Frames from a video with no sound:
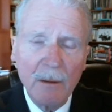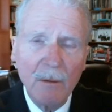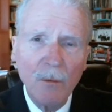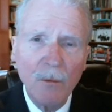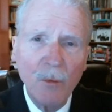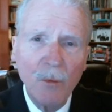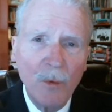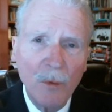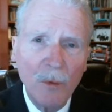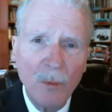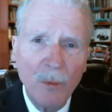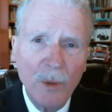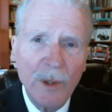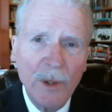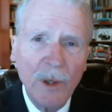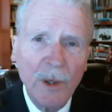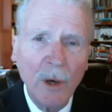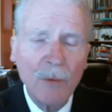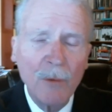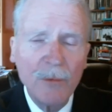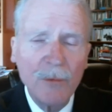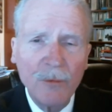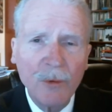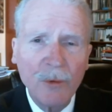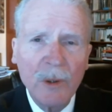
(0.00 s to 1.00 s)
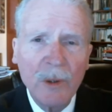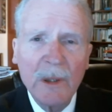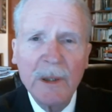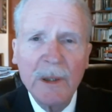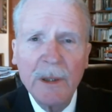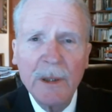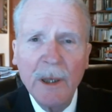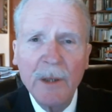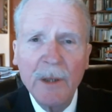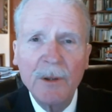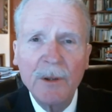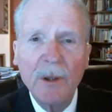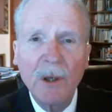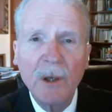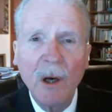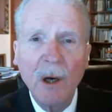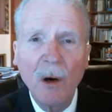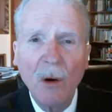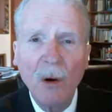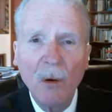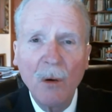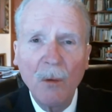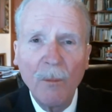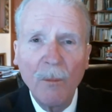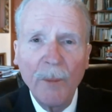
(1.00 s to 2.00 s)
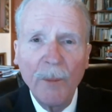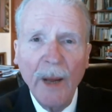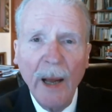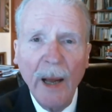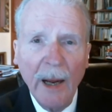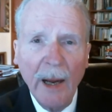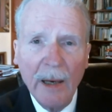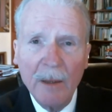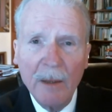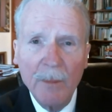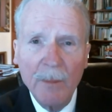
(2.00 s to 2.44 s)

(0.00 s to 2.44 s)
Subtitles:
we don't really need to go back